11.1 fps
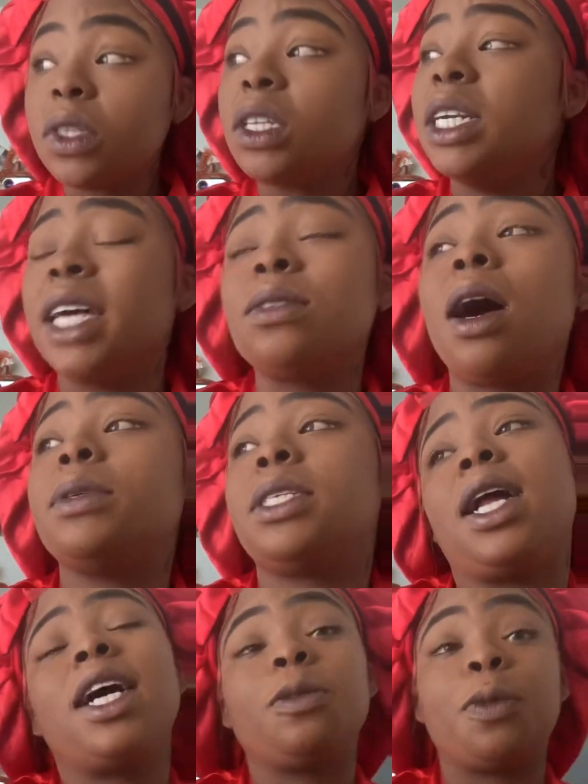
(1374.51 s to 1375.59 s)
that's why I was in
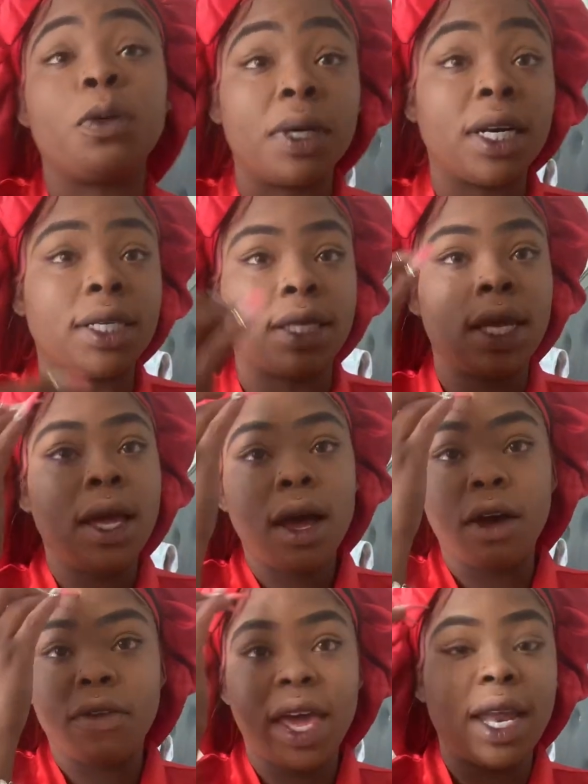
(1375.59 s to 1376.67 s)
the hospital, because
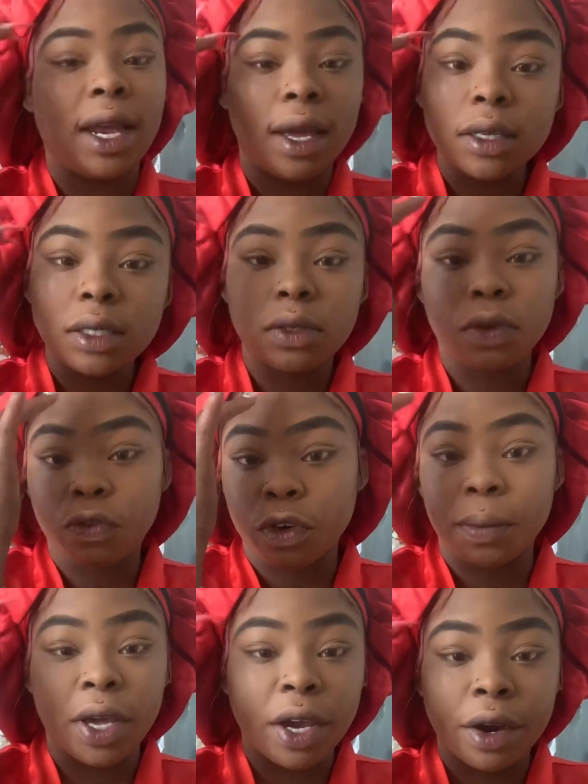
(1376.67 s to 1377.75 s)
of headaches
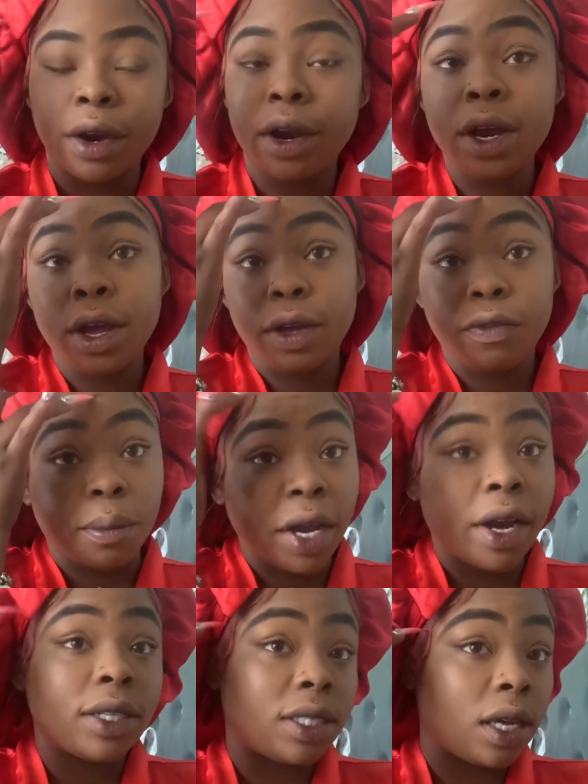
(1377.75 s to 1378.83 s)
from here
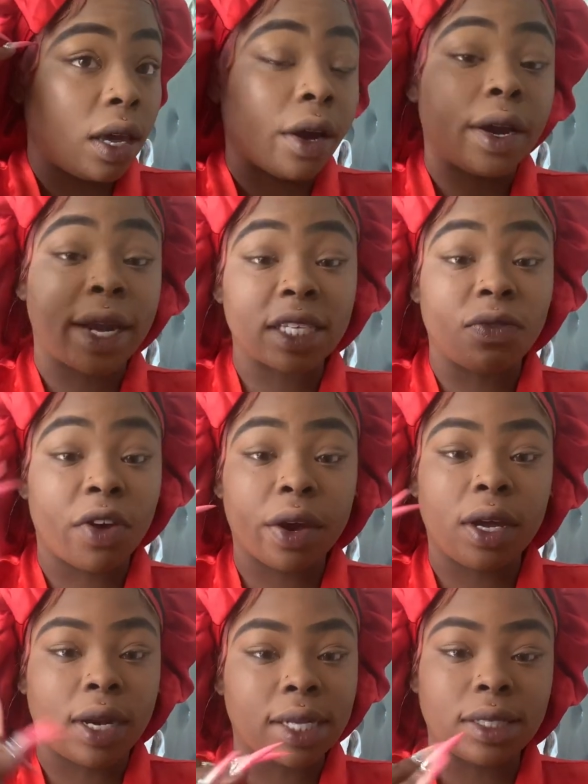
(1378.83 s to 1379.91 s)
to here.
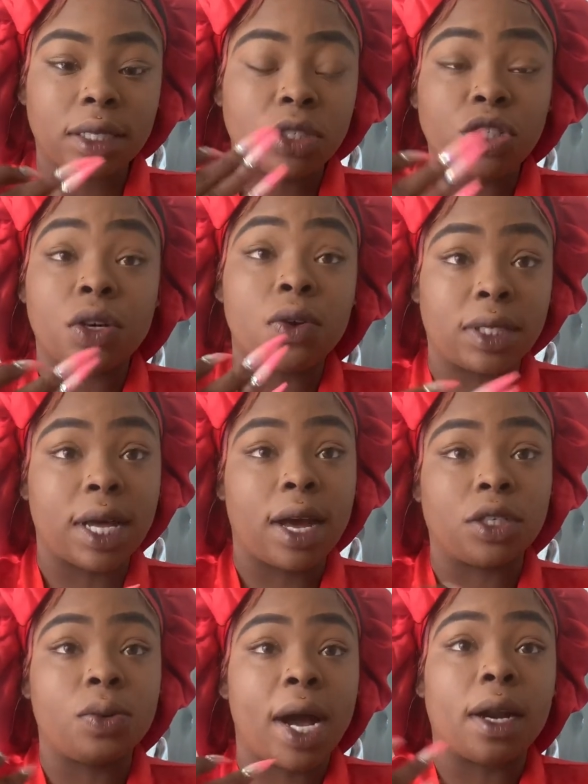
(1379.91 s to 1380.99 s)
That's stroke
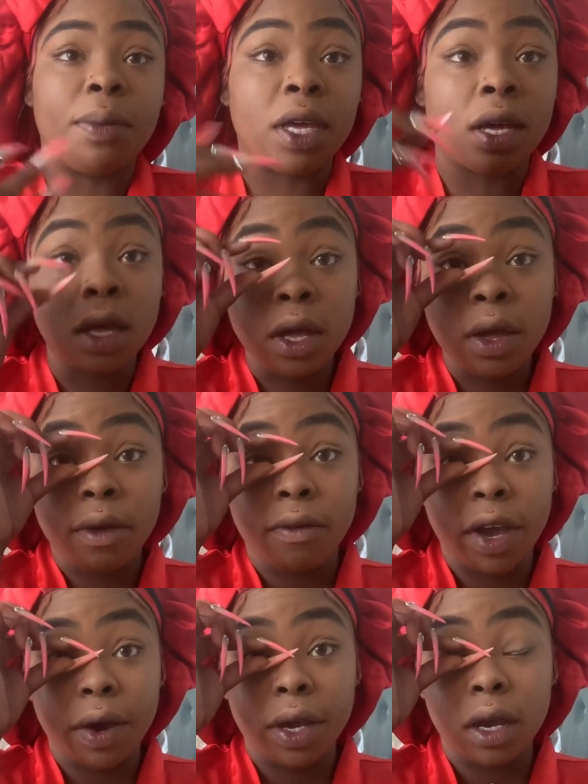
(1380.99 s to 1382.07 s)
signs. You got to be
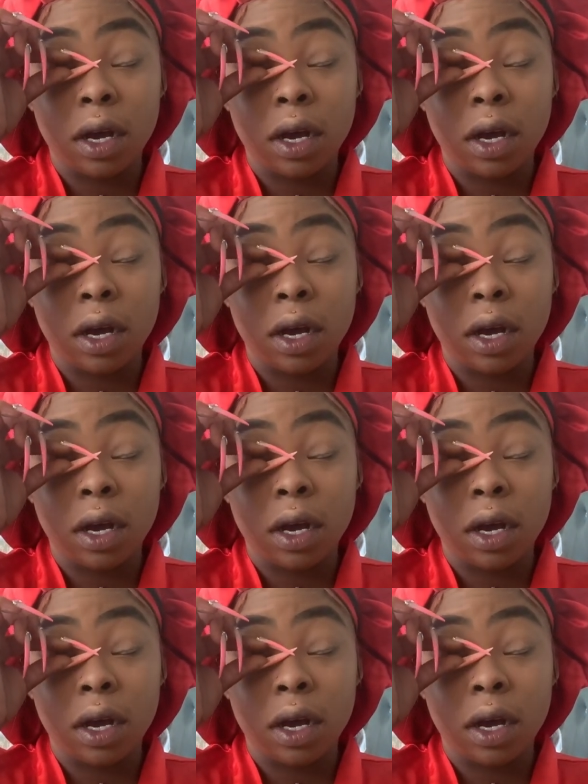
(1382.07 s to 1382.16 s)
very